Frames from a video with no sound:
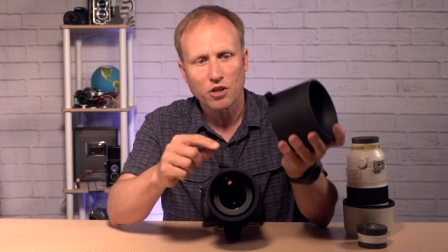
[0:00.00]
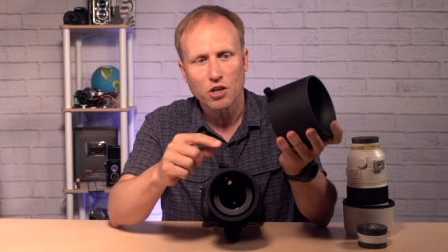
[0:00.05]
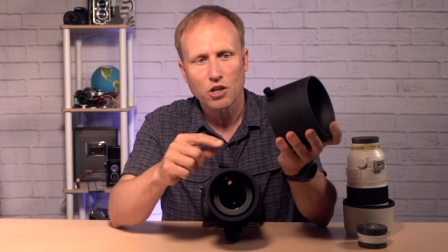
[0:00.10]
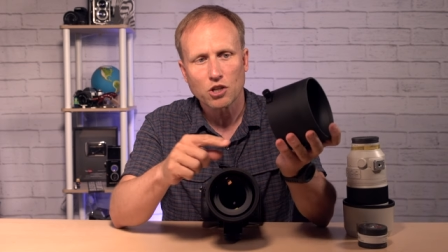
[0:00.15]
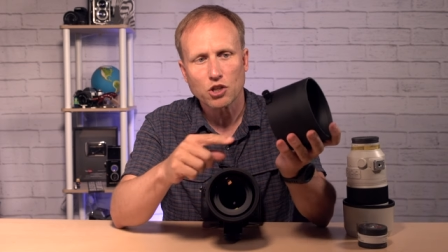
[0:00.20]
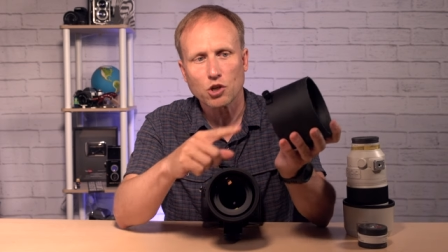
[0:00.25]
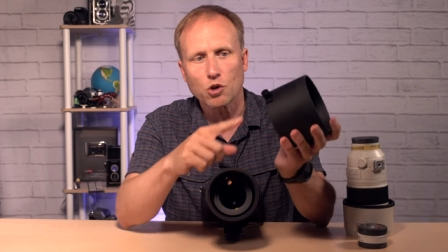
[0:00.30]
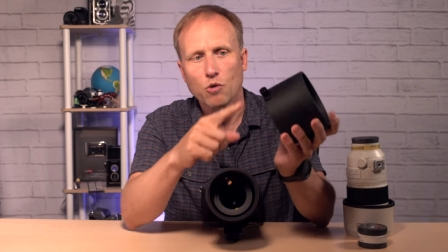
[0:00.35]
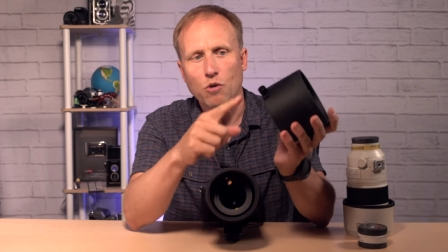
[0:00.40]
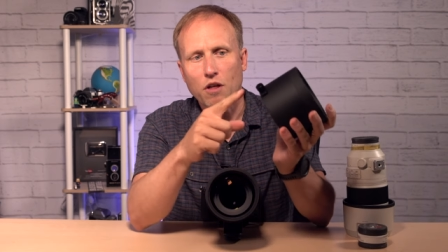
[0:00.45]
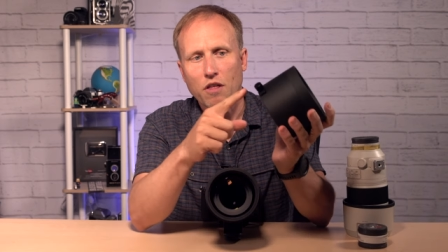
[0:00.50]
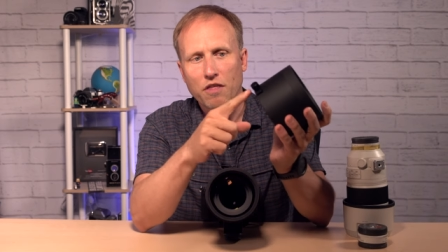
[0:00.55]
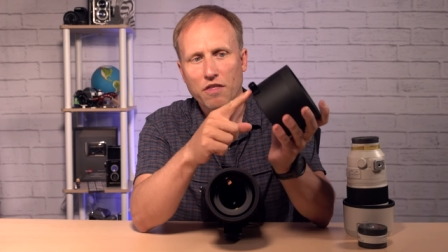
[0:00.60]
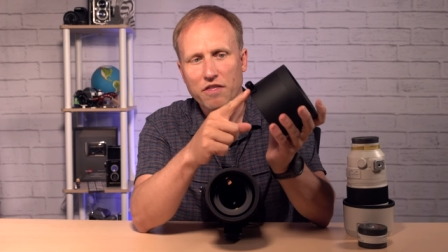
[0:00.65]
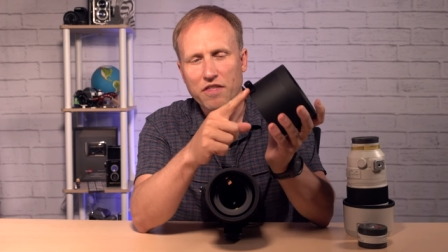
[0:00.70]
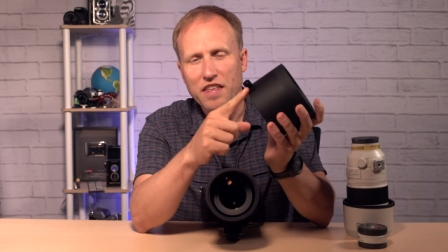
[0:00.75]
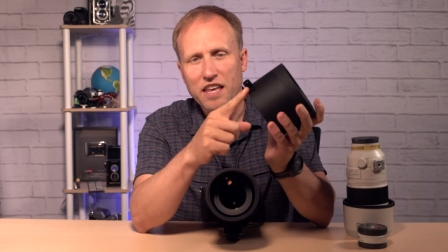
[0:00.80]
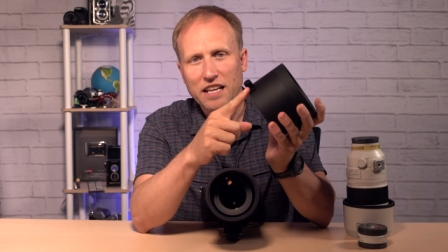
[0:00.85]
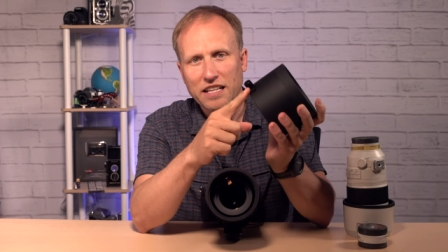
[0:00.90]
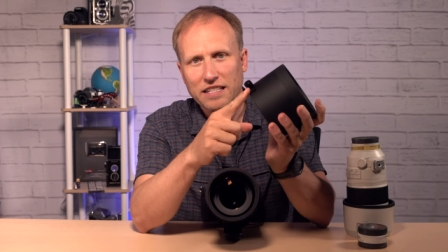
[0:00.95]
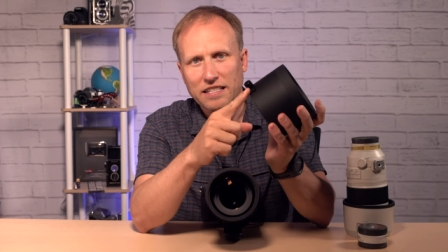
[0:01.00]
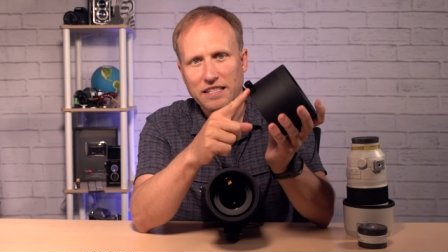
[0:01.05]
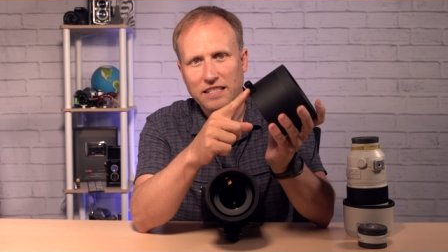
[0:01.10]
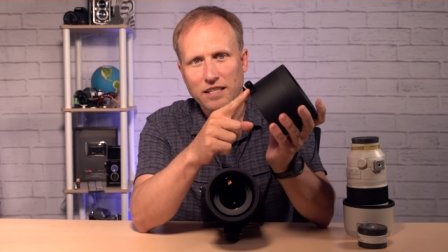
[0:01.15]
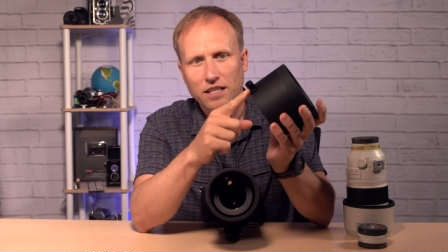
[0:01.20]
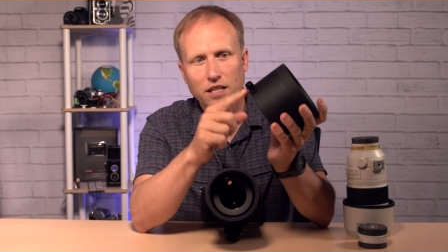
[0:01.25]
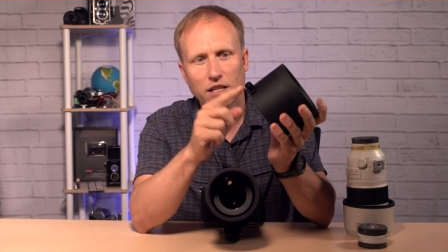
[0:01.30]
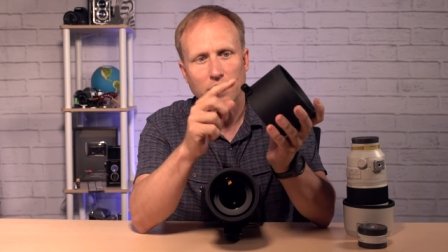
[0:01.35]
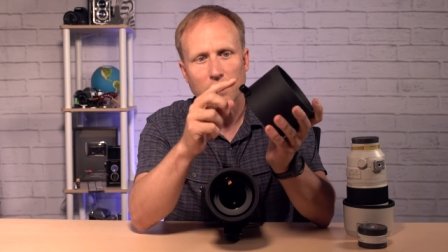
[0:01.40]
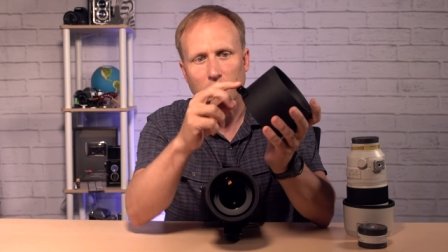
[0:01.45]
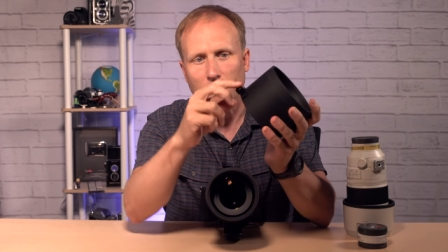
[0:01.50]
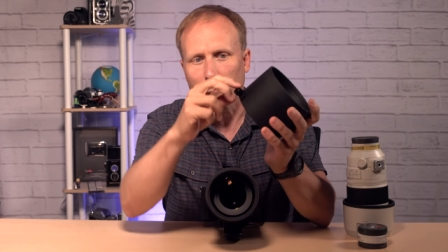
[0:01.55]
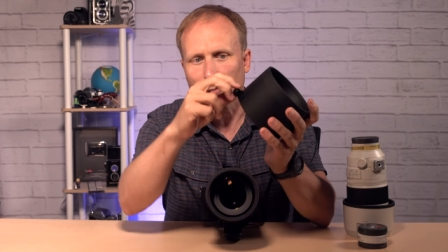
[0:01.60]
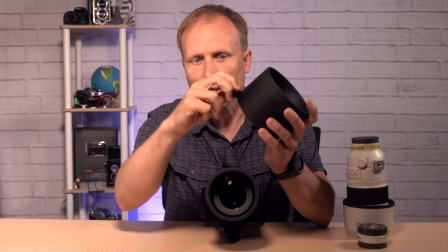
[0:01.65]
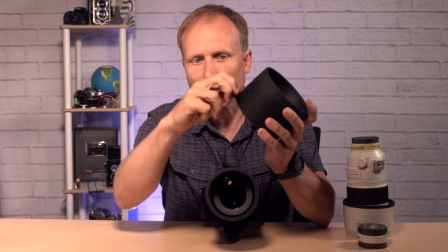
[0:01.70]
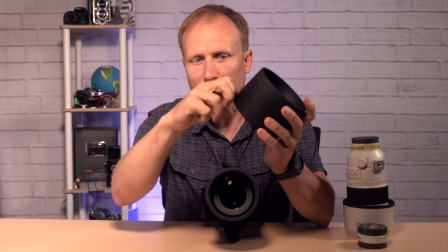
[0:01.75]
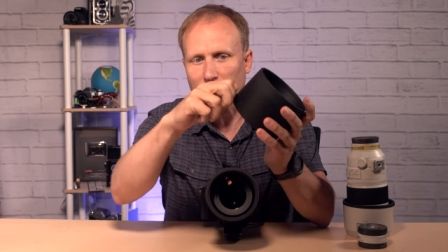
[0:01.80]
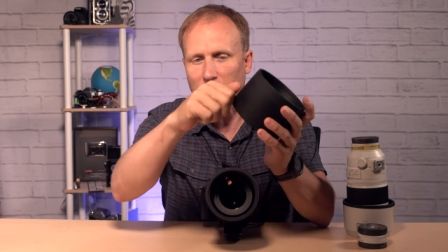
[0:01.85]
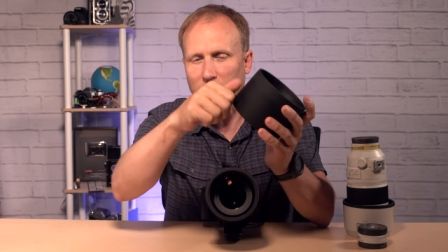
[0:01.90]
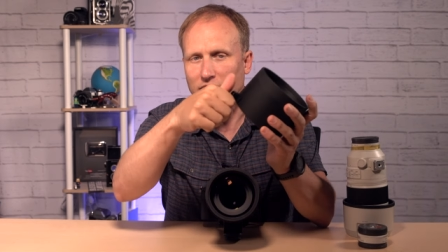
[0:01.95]
So this
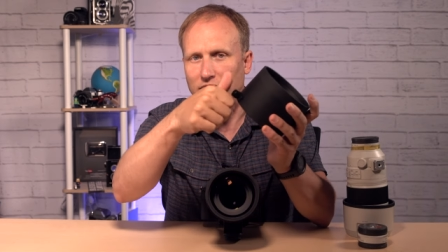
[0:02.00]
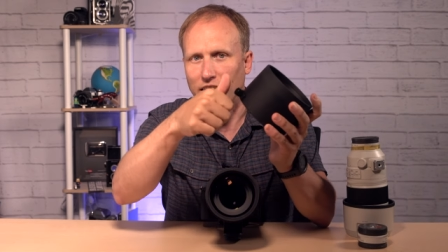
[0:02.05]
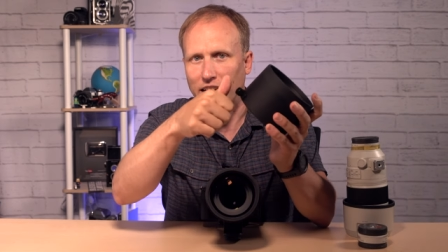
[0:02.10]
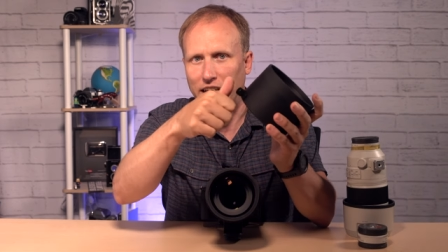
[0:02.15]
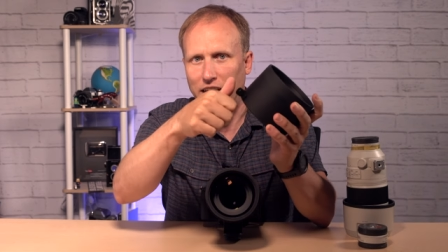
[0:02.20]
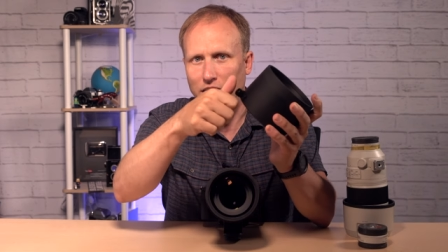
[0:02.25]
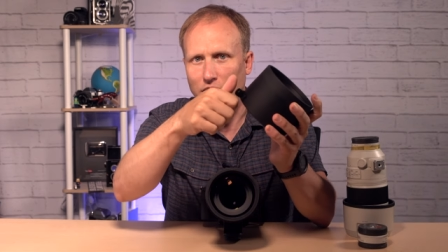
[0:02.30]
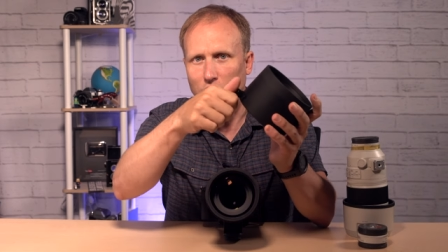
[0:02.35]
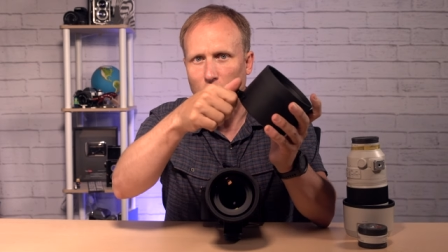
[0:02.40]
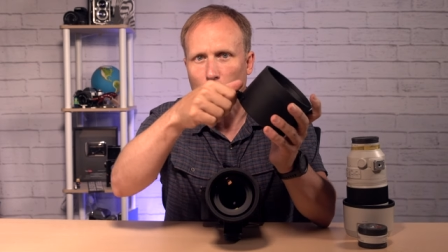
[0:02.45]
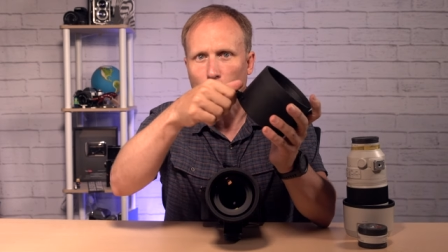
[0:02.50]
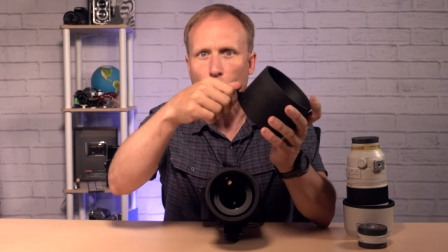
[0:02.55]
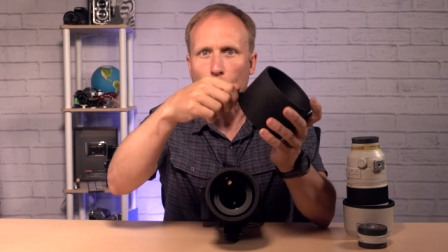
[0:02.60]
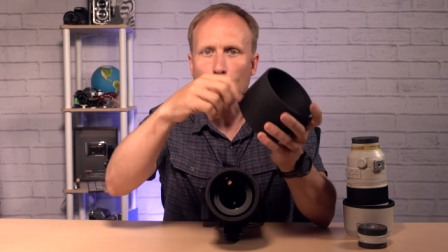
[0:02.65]
just gets tightened